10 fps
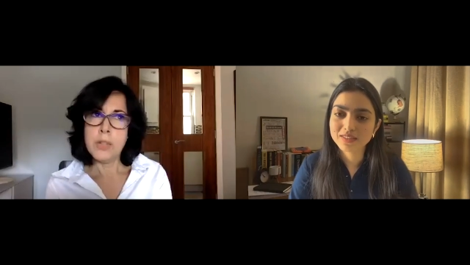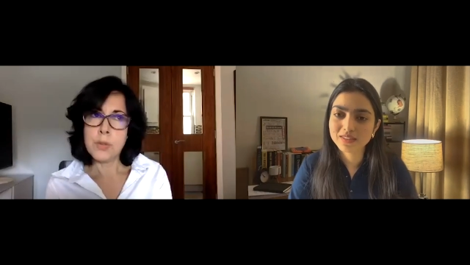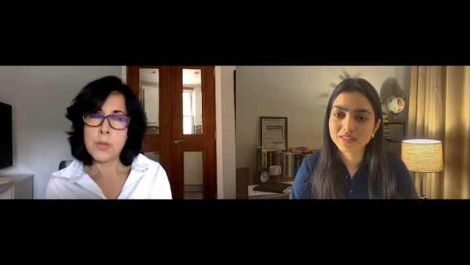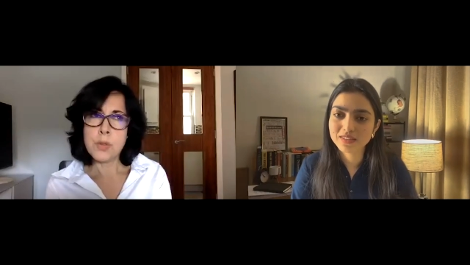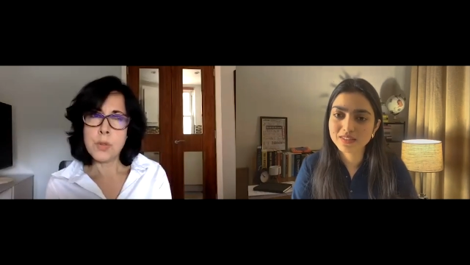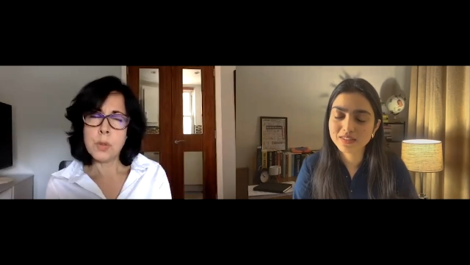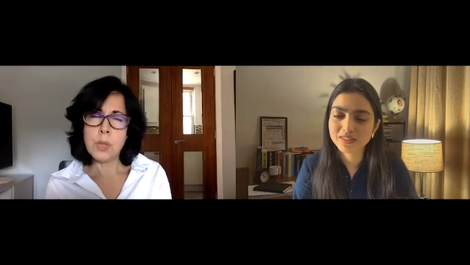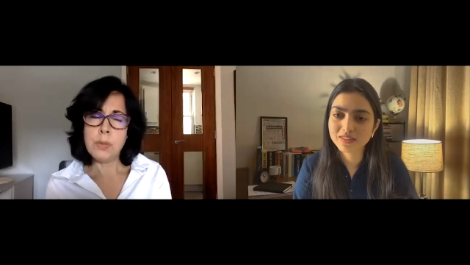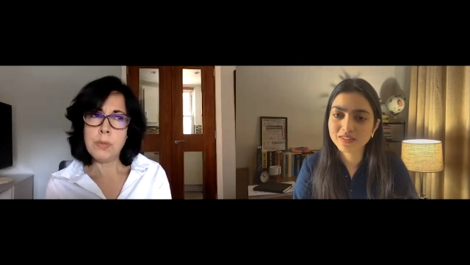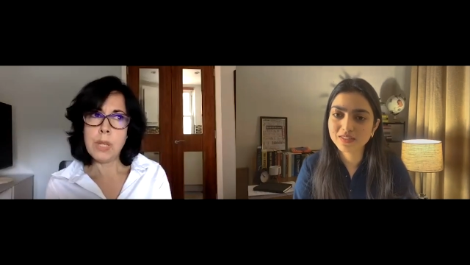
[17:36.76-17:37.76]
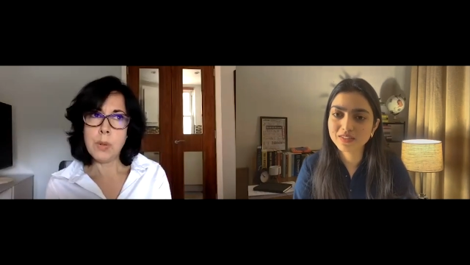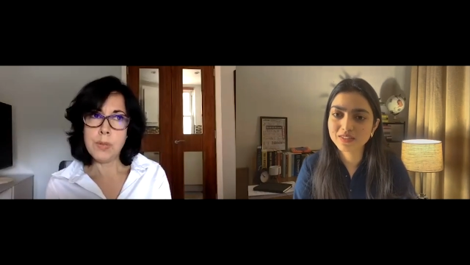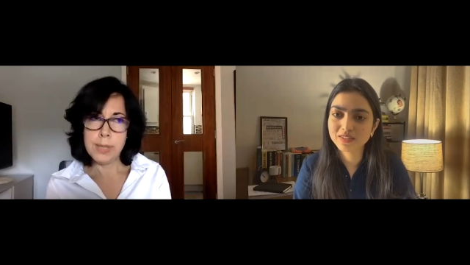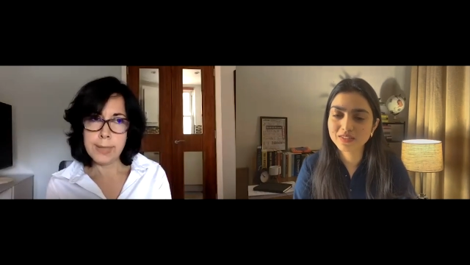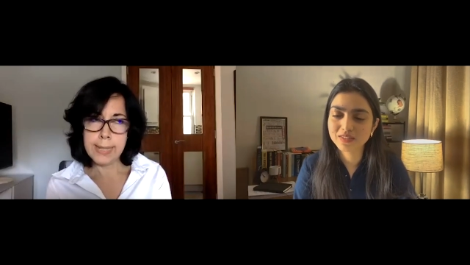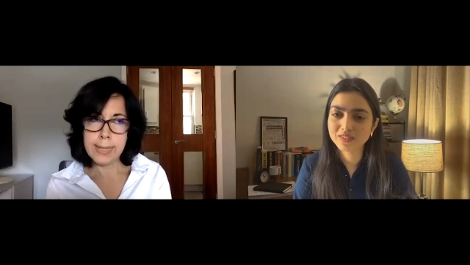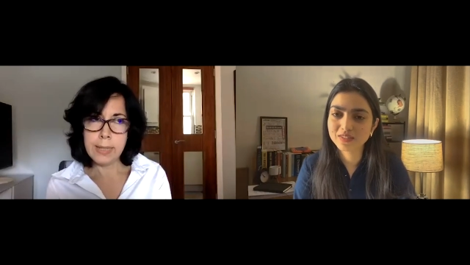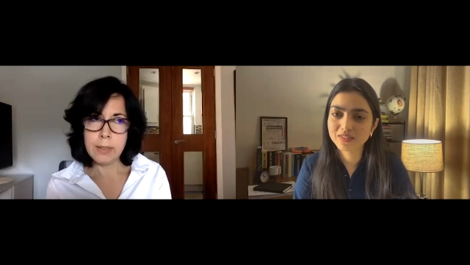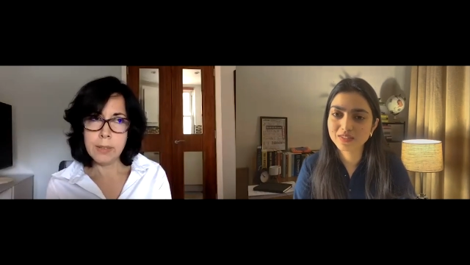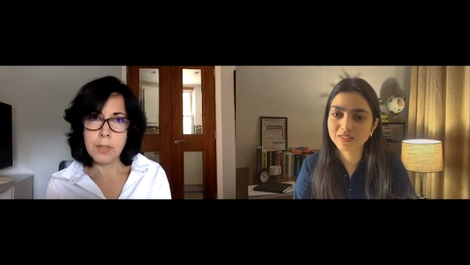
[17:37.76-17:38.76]
Speaker 1: I don't know if there was
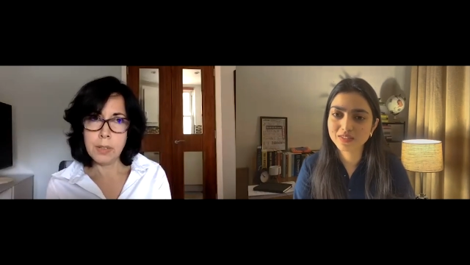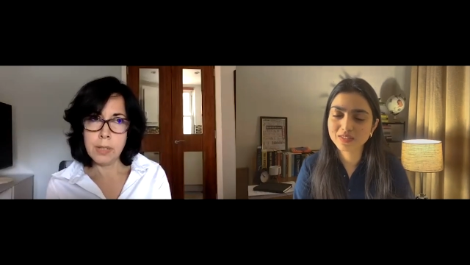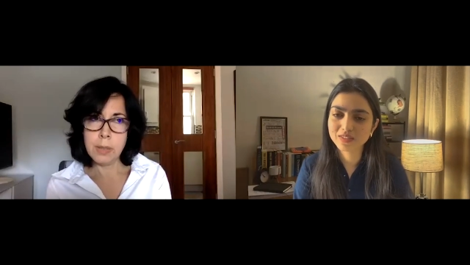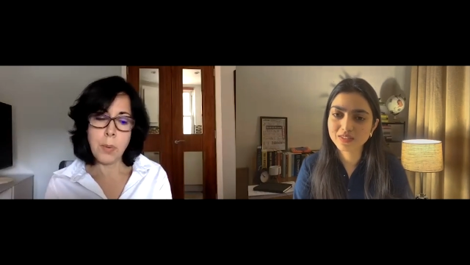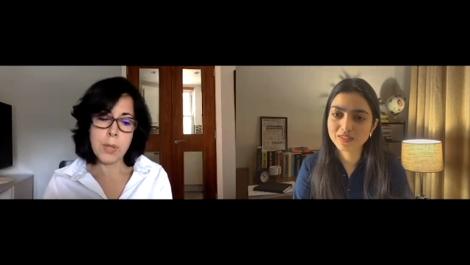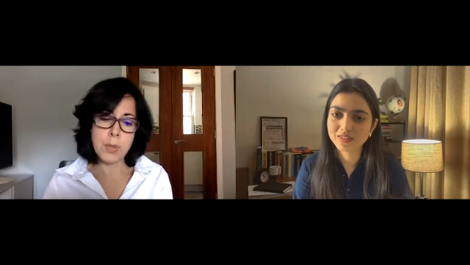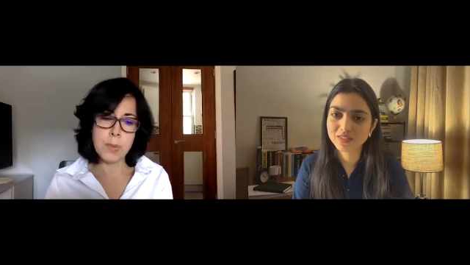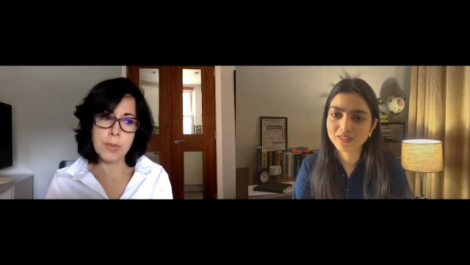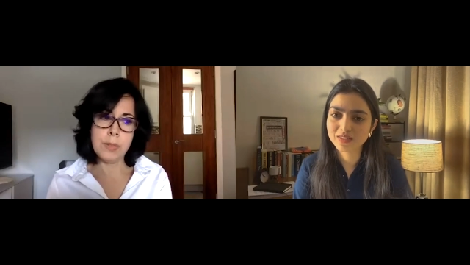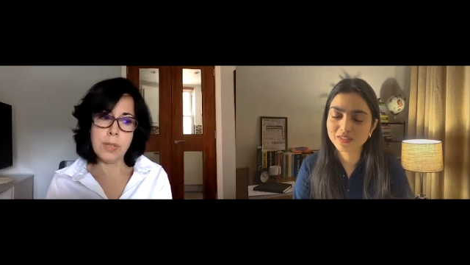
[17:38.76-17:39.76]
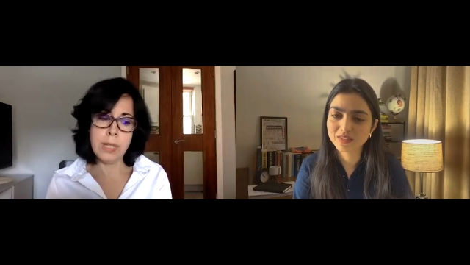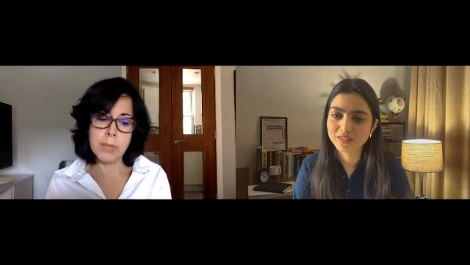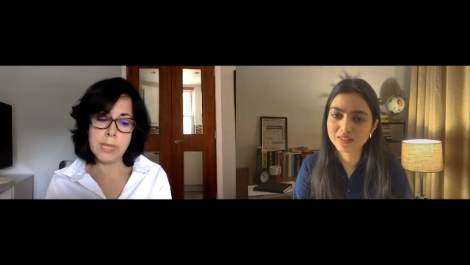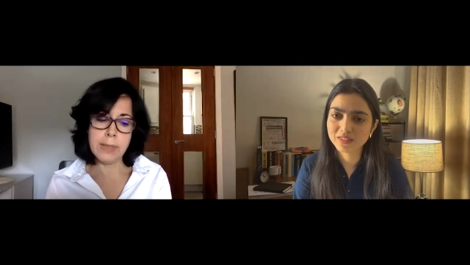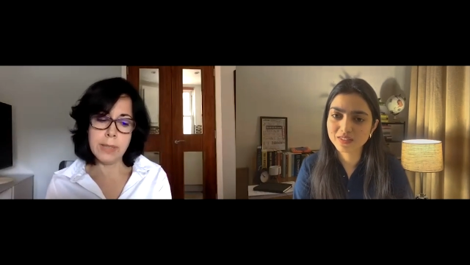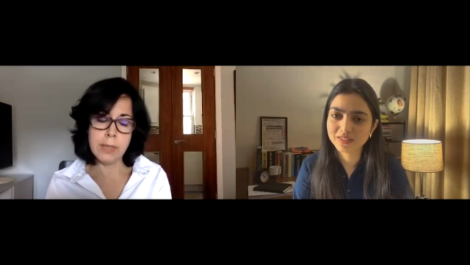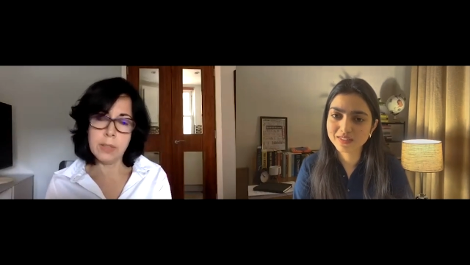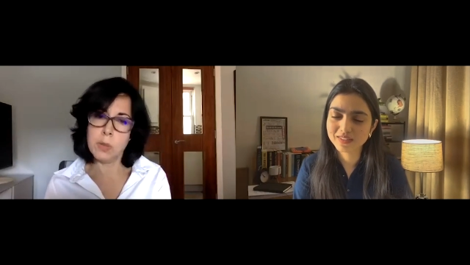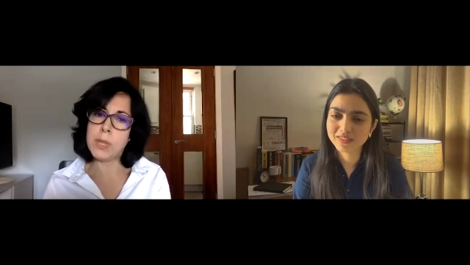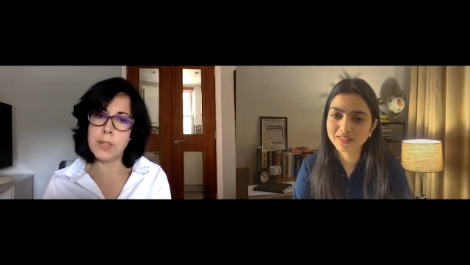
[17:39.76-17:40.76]
exactly a turning point per se, but
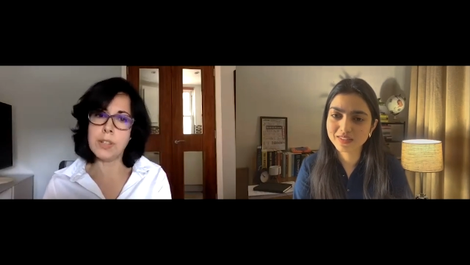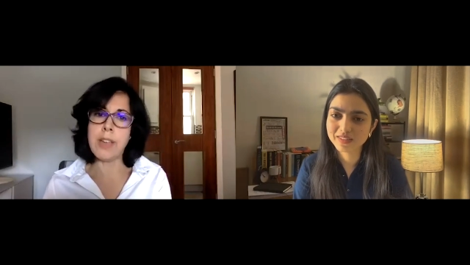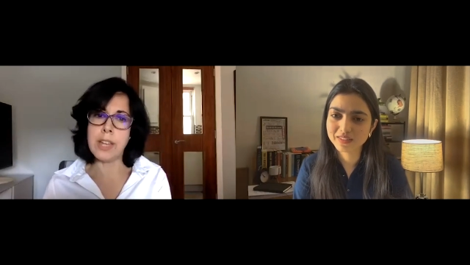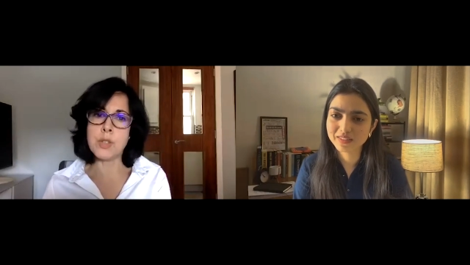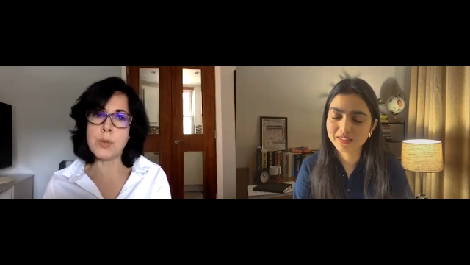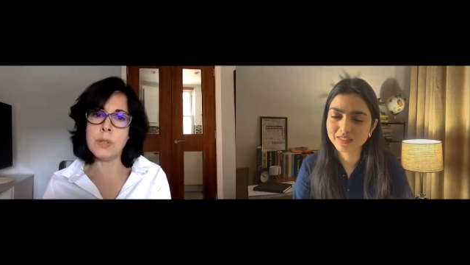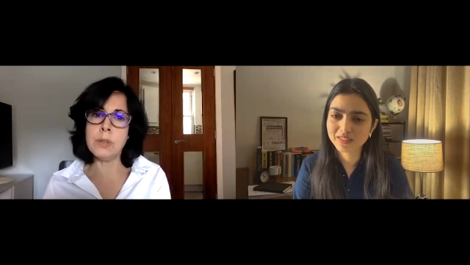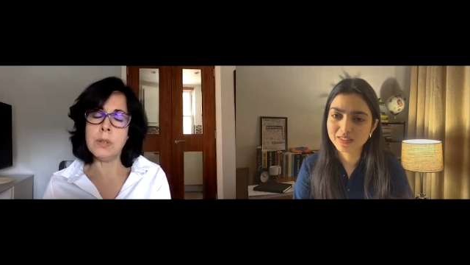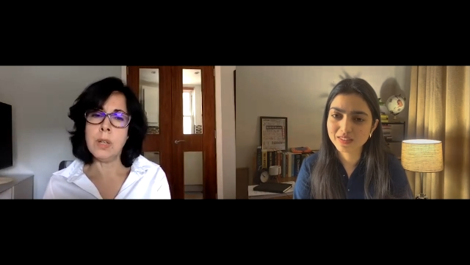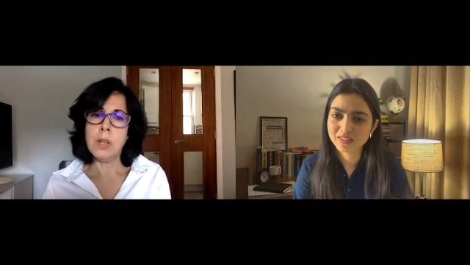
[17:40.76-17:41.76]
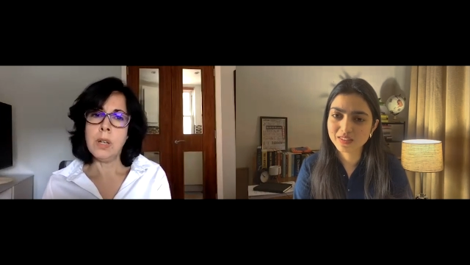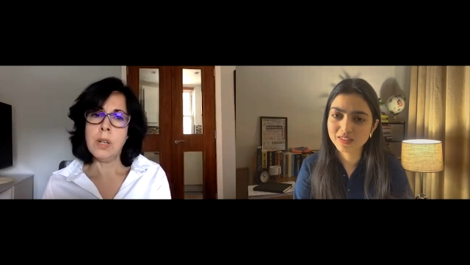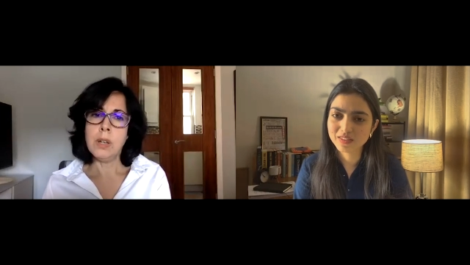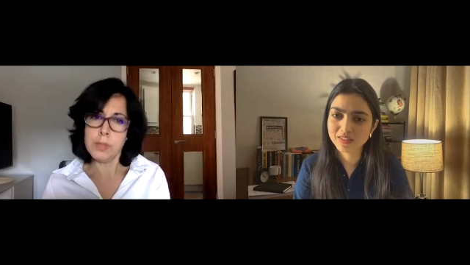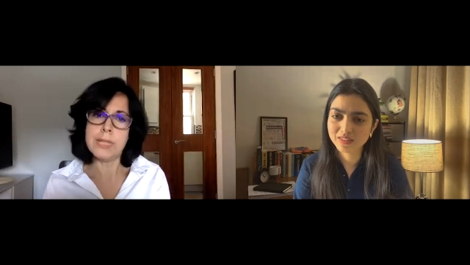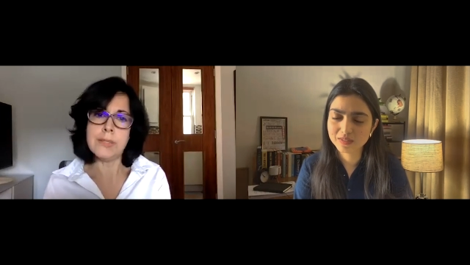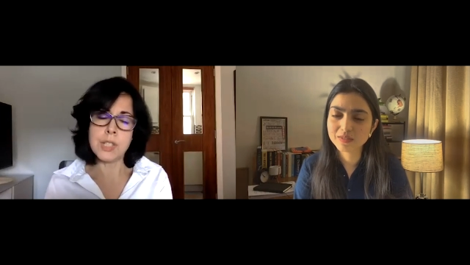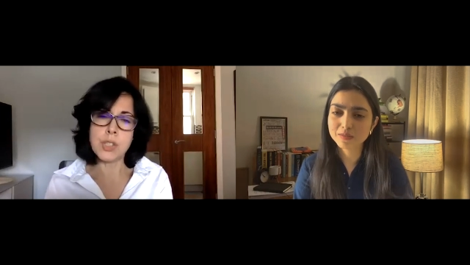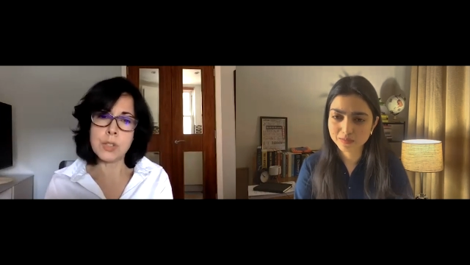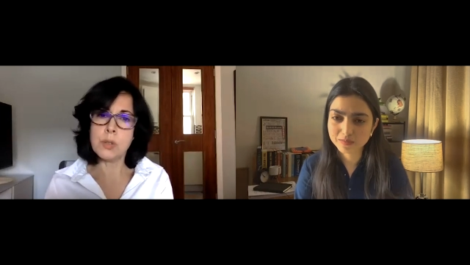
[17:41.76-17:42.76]
I think it's been a gradual
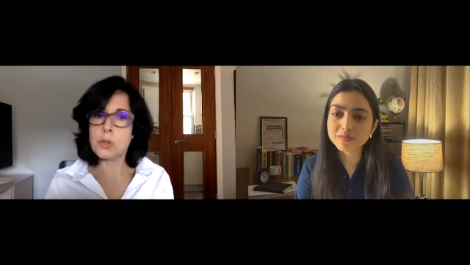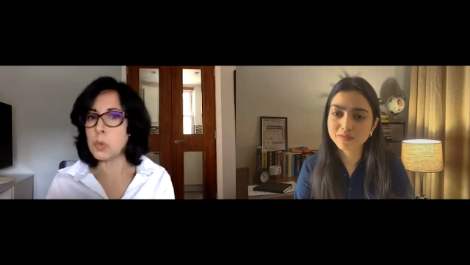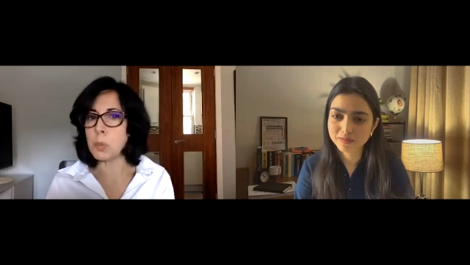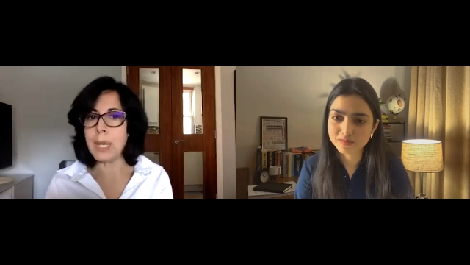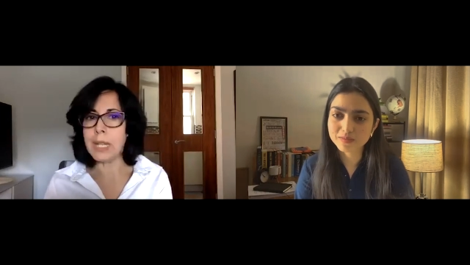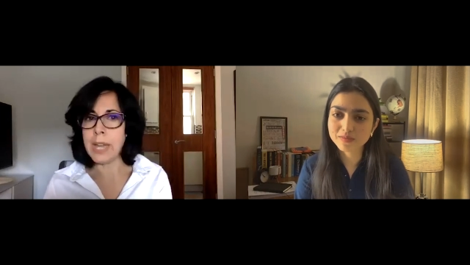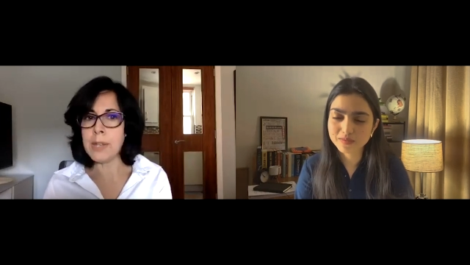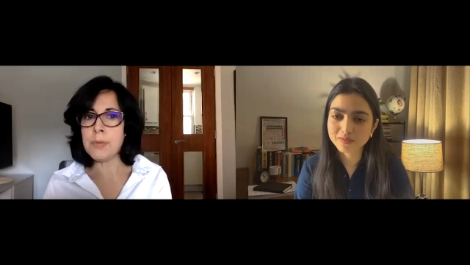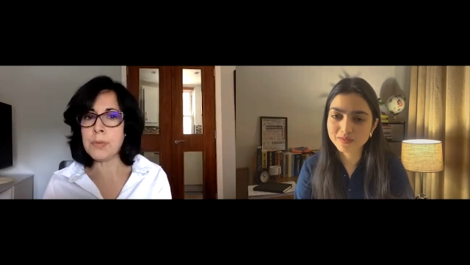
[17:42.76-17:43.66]
realization through my